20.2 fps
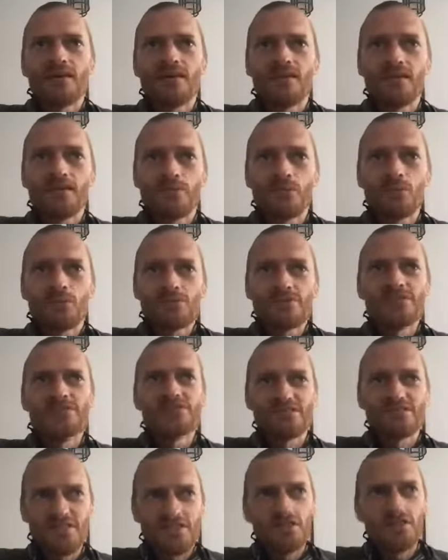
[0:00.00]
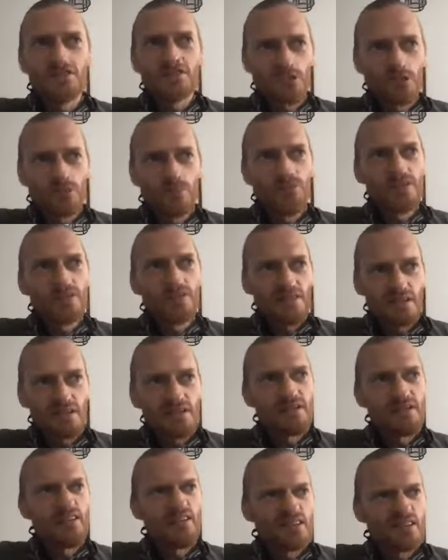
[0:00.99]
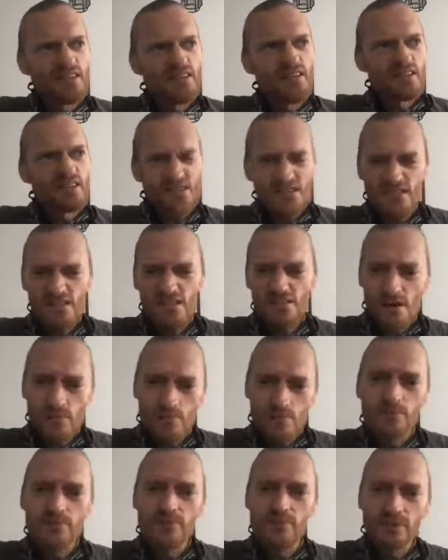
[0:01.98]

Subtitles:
it was still a little bit like in a slump,